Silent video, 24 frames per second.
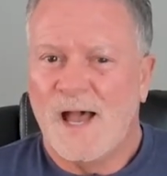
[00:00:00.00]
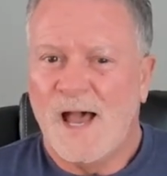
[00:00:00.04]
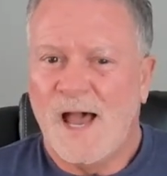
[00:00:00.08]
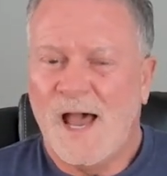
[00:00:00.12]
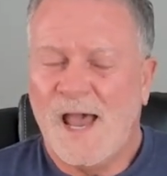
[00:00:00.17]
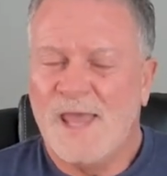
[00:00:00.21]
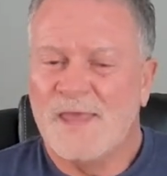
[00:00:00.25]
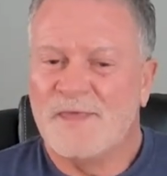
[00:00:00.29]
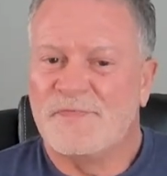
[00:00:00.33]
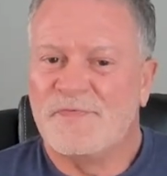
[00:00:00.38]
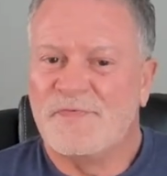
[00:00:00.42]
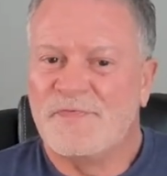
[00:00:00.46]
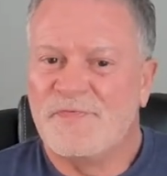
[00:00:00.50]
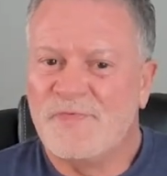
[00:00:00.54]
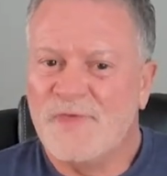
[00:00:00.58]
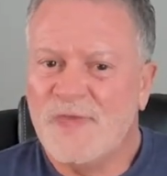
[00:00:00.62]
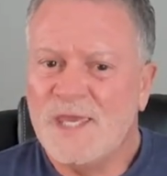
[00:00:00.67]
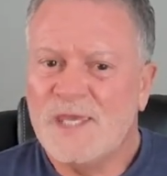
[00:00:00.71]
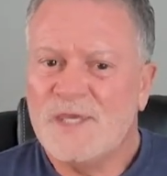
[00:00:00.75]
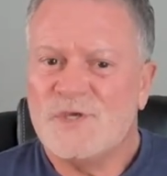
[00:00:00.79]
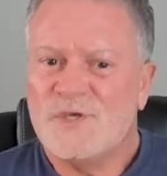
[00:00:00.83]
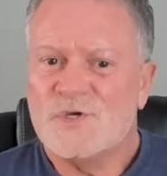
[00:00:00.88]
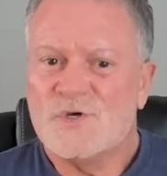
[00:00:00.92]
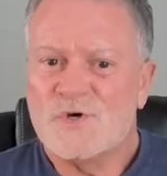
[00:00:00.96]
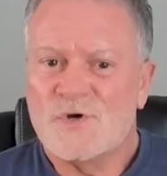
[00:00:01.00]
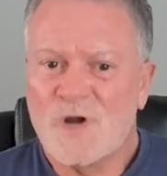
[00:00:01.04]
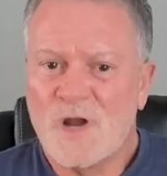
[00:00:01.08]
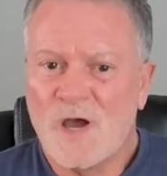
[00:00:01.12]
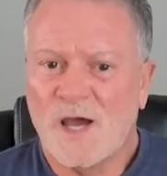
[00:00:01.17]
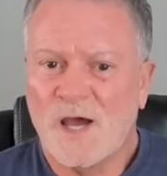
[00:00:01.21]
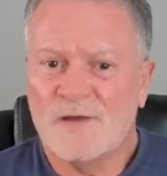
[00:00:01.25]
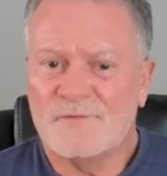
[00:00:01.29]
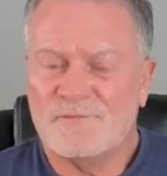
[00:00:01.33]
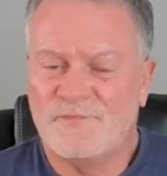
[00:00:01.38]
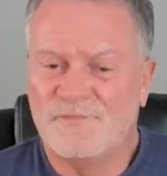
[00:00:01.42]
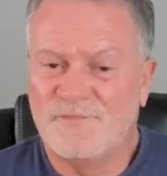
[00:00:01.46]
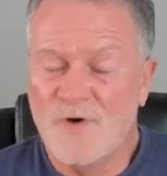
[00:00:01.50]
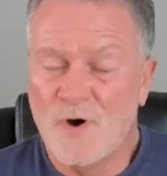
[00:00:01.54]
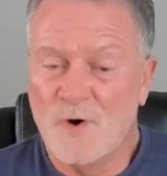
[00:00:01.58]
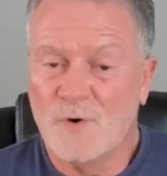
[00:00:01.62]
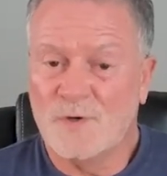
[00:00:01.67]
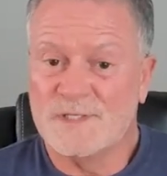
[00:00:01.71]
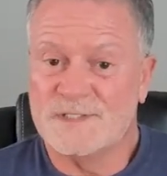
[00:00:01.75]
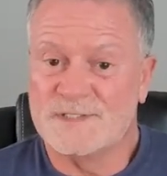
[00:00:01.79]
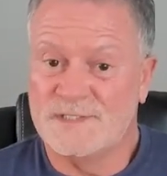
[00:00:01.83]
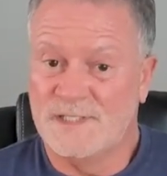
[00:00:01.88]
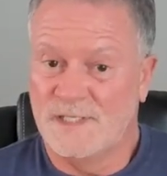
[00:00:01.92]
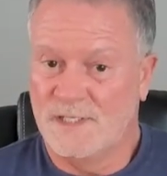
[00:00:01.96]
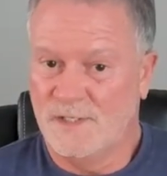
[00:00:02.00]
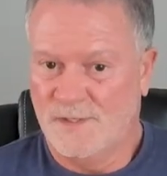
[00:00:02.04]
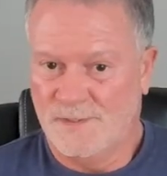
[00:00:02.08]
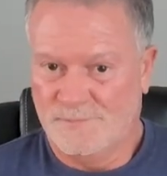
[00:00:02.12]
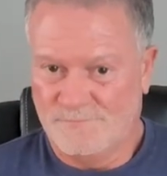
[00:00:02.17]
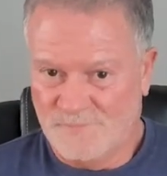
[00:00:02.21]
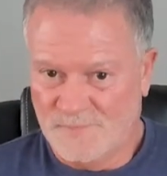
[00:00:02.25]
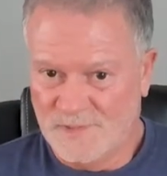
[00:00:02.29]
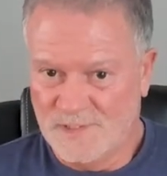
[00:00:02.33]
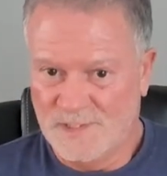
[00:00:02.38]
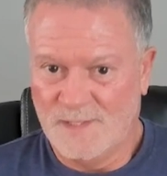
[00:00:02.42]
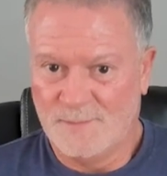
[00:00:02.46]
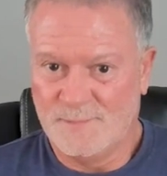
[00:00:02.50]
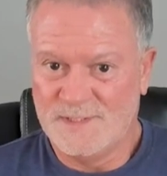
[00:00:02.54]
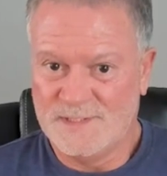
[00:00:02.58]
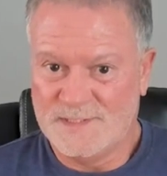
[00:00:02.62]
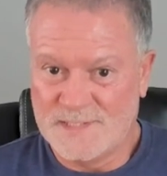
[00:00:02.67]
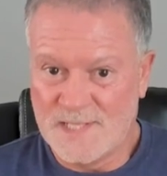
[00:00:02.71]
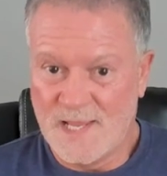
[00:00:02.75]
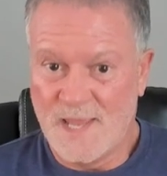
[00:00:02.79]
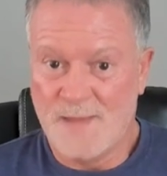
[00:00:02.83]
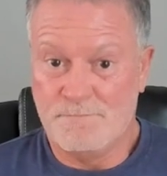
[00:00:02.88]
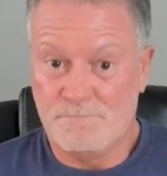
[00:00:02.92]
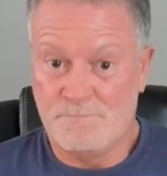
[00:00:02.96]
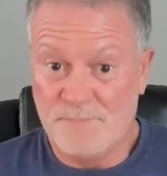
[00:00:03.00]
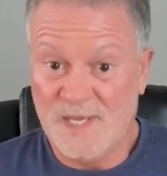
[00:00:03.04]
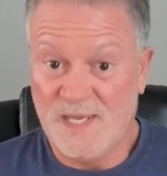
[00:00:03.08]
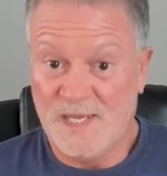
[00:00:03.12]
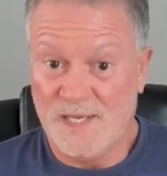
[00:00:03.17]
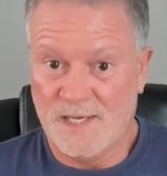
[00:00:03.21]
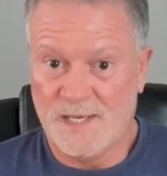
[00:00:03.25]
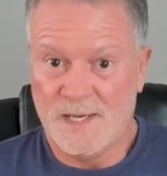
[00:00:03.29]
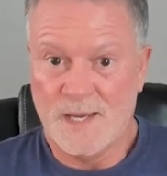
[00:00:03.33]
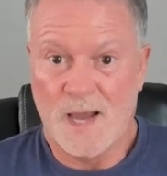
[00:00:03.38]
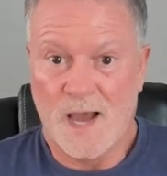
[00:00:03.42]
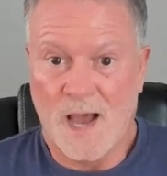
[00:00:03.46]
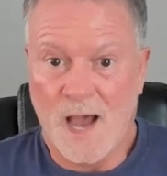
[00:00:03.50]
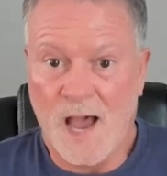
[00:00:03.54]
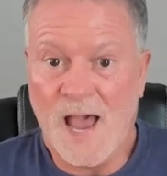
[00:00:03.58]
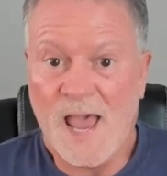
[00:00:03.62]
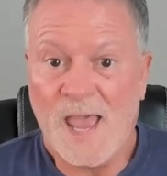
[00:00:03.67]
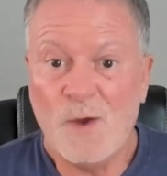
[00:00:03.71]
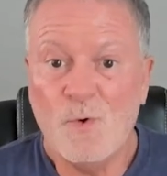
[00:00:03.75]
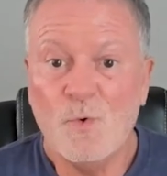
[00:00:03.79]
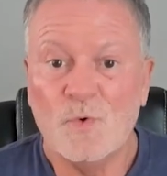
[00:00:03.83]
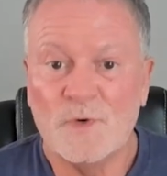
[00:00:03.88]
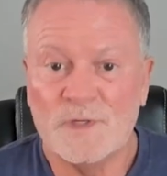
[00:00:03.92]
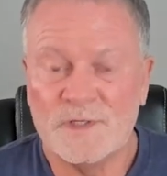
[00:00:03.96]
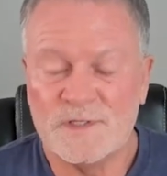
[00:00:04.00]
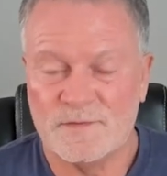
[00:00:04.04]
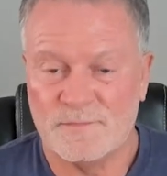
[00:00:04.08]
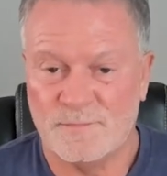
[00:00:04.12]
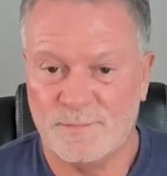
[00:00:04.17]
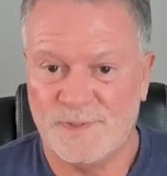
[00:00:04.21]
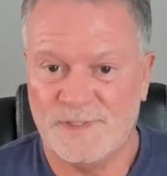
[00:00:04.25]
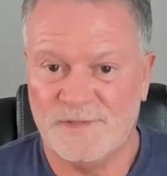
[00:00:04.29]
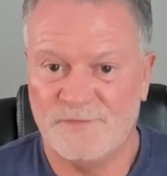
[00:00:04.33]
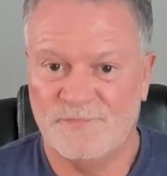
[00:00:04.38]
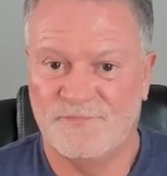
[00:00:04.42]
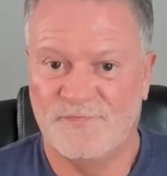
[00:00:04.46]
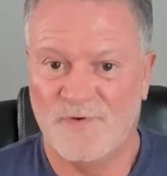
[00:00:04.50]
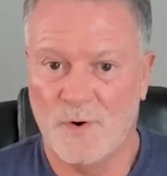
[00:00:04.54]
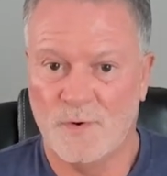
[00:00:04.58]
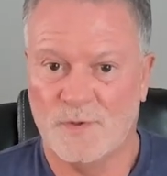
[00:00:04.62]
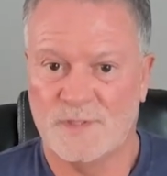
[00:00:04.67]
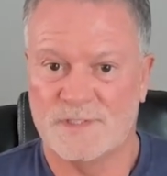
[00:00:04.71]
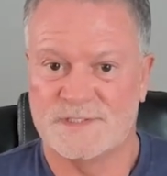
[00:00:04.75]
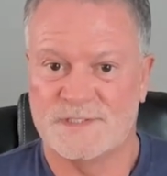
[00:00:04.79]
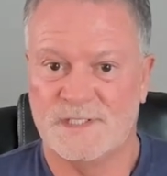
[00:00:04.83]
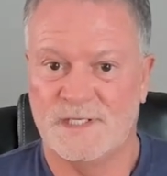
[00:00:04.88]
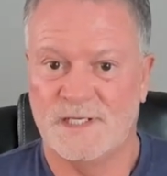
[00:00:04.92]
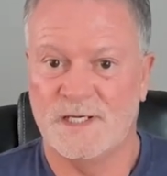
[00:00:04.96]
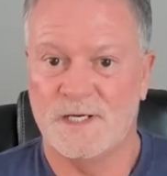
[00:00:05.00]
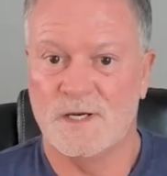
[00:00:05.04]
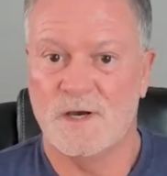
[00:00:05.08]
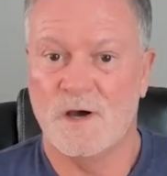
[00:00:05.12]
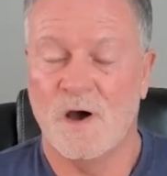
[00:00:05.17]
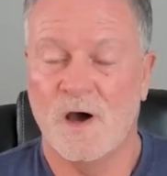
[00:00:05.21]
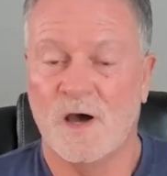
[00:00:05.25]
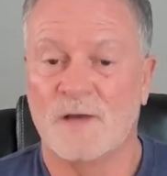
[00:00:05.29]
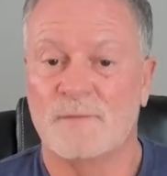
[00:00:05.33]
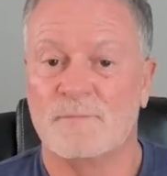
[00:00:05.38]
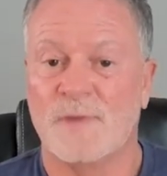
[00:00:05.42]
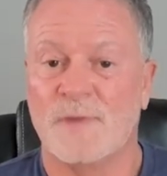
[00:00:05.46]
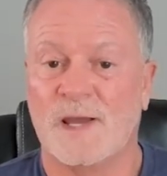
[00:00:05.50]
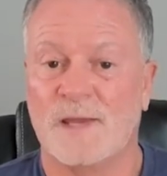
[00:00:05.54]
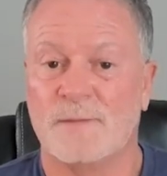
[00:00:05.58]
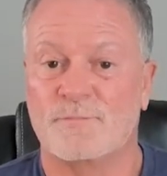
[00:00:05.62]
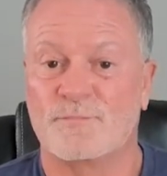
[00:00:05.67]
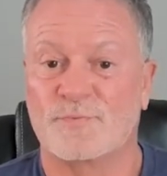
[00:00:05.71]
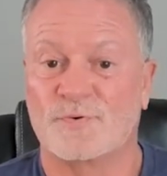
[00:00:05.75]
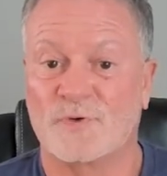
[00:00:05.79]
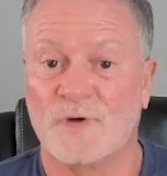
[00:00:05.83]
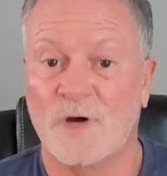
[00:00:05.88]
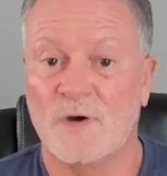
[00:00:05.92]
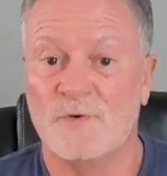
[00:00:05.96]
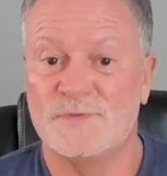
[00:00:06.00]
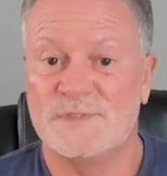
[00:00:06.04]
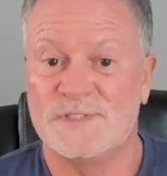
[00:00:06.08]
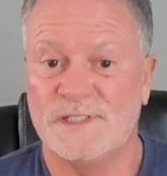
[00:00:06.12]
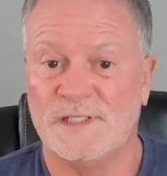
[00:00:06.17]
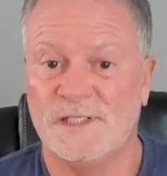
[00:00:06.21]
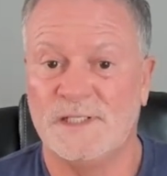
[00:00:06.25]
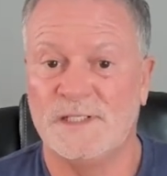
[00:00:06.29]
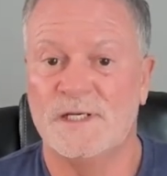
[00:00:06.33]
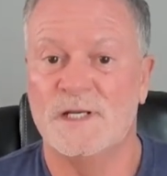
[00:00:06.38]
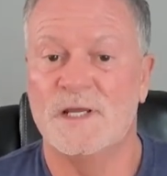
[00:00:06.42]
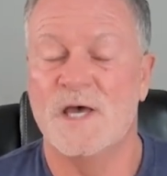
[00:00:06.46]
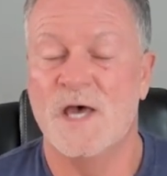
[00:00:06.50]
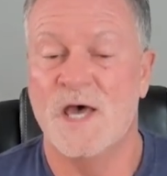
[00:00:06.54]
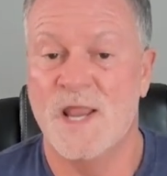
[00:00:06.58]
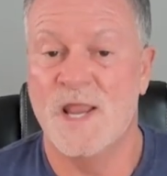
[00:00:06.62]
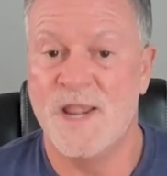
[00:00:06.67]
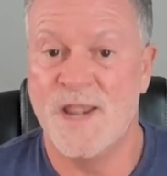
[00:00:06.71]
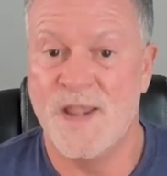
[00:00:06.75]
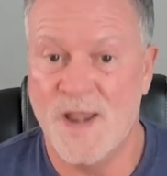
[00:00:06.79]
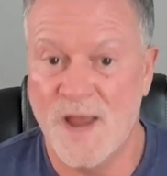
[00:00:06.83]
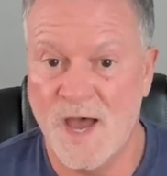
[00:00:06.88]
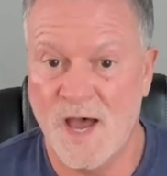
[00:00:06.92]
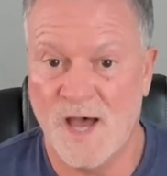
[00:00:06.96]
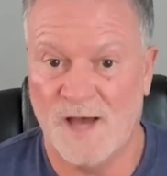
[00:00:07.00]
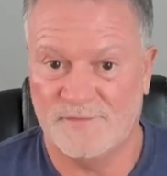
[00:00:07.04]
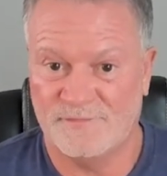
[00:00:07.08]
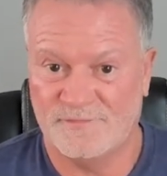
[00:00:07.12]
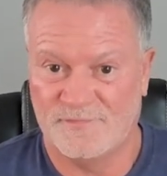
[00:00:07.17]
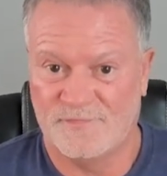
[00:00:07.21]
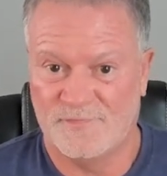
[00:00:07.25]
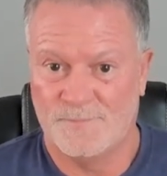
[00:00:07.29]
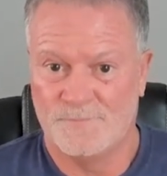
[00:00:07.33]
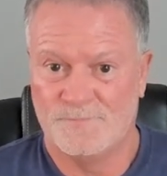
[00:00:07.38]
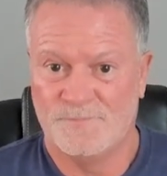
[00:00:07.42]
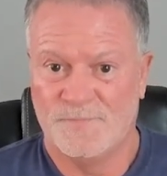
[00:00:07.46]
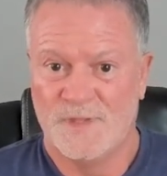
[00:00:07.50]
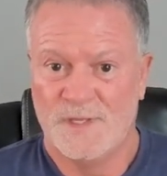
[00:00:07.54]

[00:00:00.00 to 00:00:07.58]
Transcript: I think you're not focusing, let me say me, I wouldn't be focusing on my protein enough.